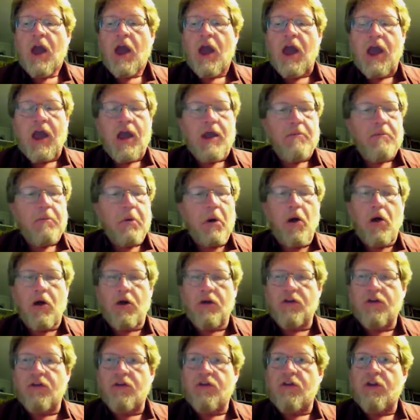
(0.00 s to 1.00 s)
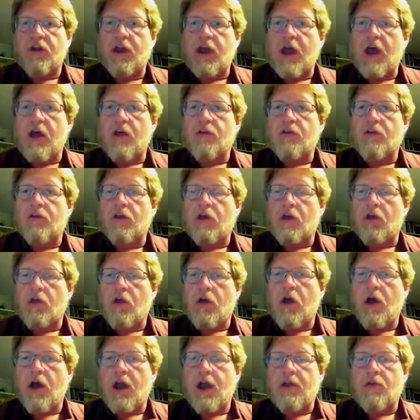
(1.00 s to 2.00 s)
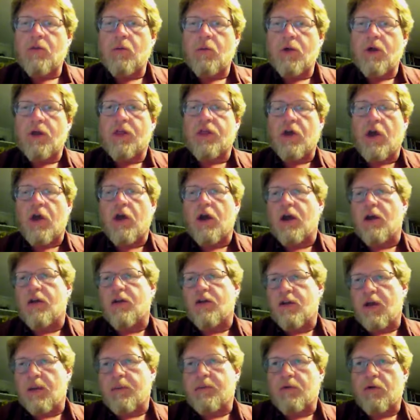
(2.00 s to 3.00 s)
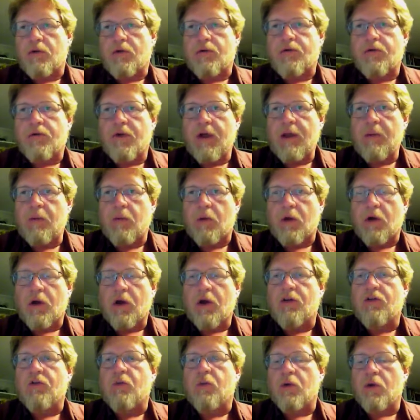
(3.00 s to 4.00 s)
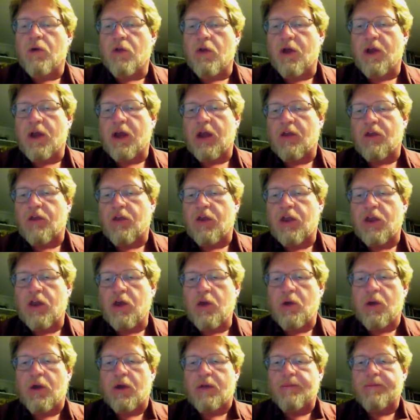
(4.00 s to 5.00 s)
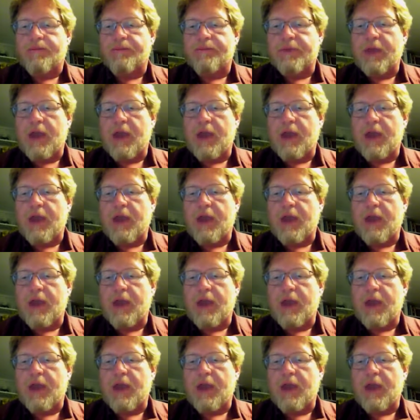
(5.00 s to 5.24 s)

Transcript: and parses it out aligned with our conceptual framework, because we're looking at the unit.